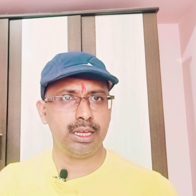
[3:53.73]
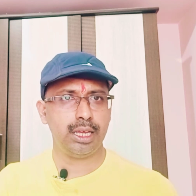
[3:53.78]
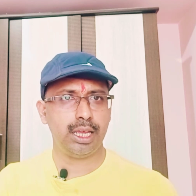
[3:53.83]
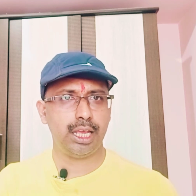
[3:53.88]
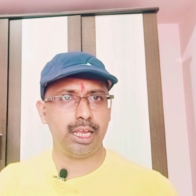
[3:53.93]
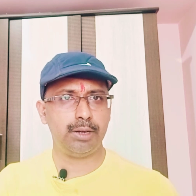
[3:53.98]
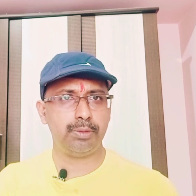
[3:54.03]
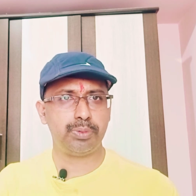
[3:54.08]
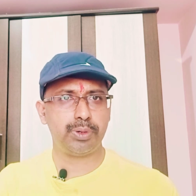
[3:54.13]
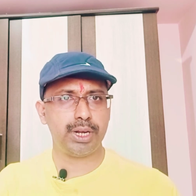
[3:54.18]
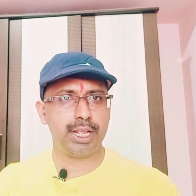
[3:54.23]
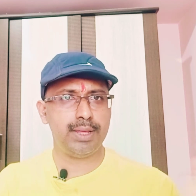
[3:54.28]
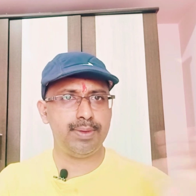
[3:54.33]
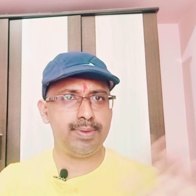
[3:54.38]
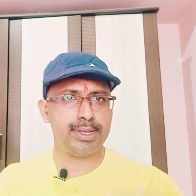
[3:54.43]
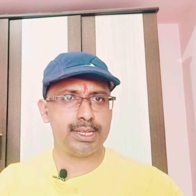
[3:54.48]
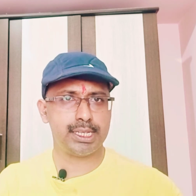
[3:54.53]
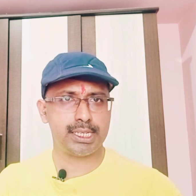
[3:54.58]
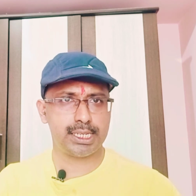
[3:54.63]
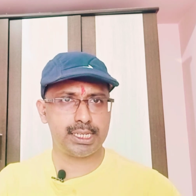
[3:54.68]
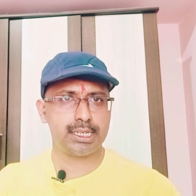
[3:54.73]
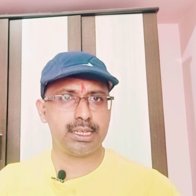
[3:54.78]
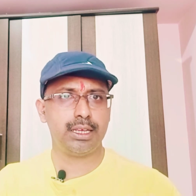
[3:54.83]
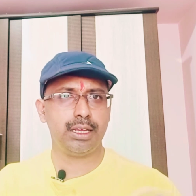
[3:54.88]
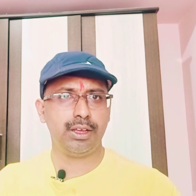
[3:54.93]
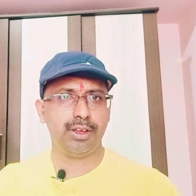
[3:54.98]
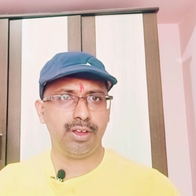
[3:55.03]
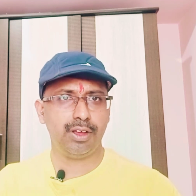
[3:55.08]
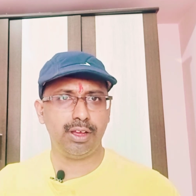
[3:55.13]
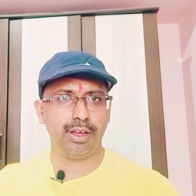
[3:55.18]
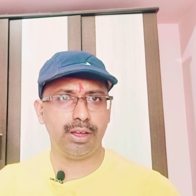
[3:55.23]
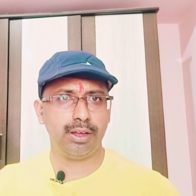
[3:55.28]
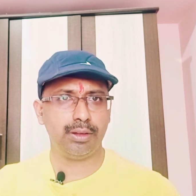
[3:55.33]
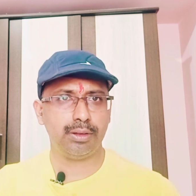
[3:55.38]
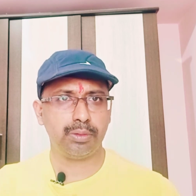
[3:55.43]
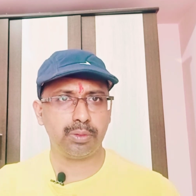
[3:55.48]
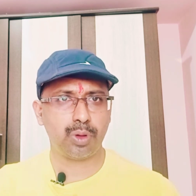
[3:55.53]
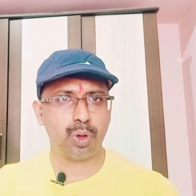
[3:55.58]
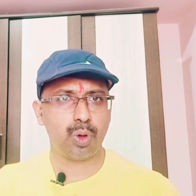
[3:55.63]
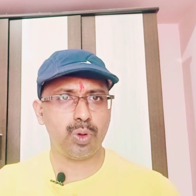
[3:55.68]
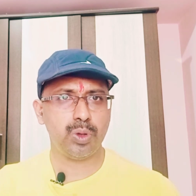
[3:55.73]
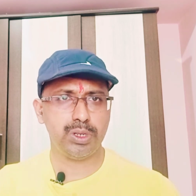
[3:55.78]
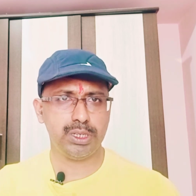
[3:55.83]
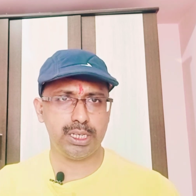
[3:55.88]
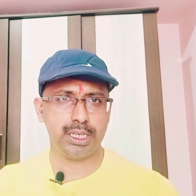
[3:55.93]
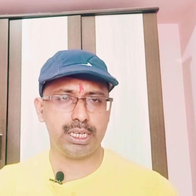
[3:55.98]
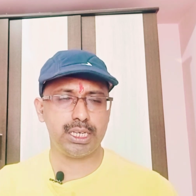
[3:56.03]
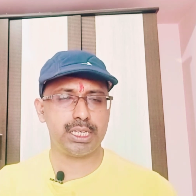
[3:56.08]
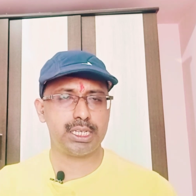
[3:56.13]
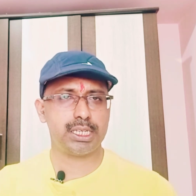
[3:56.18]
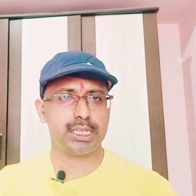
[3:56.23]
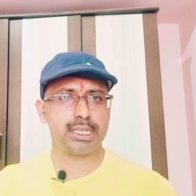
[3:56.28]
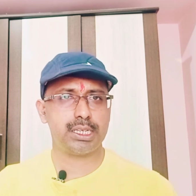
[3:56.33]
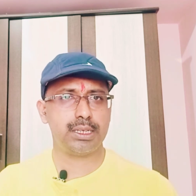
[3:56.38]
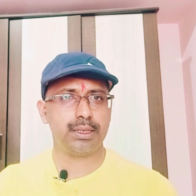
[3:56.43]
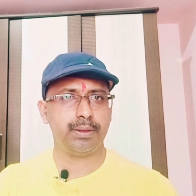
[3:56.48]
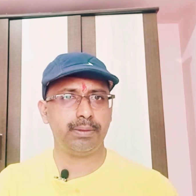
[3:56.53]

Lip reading: in previous courses?